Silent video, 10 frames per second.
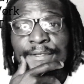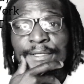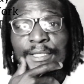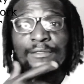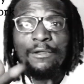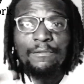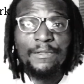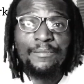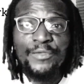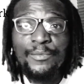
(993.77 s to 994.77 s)
and talk to
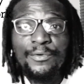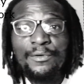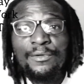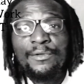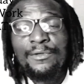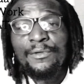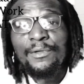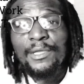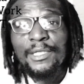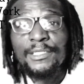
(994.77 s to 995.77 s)
the people
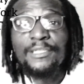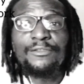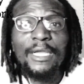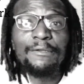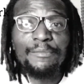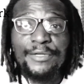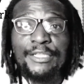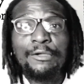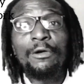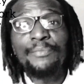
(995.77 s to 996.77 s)
and just try to bring
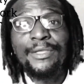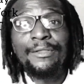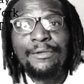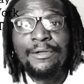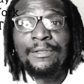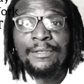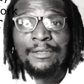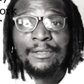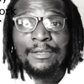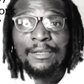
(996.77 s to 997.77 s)
your opinion
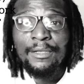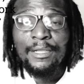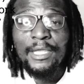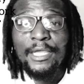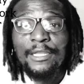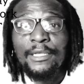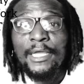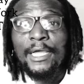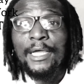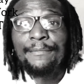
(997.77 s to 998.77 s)
and
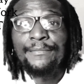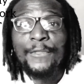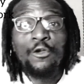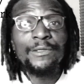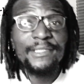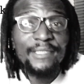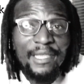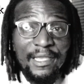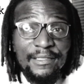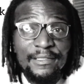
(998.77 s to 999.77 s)

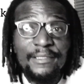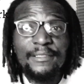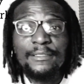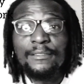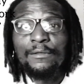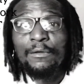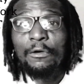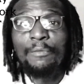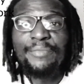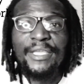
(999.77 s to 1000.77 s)
concerns,
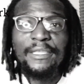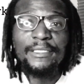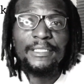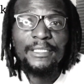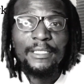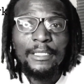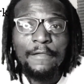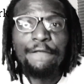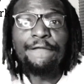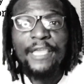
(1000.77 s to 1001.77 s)
or be it
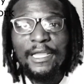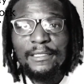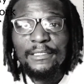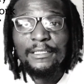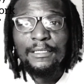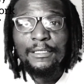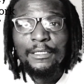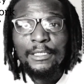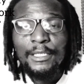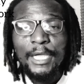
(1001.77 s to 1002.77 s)
facts,
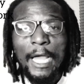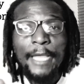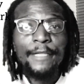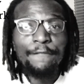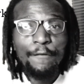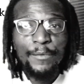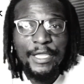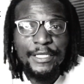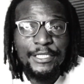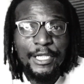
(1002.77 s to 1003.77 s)

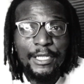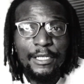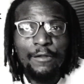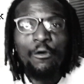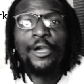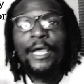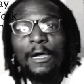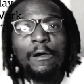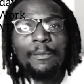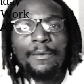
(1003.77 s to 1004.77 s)
information, or
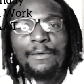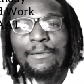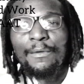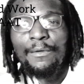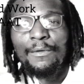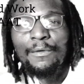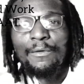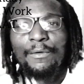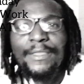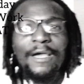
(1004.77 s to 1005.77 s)
help,
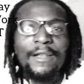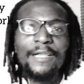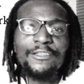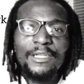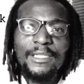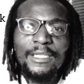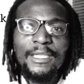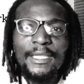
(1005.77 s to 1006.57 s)
without actually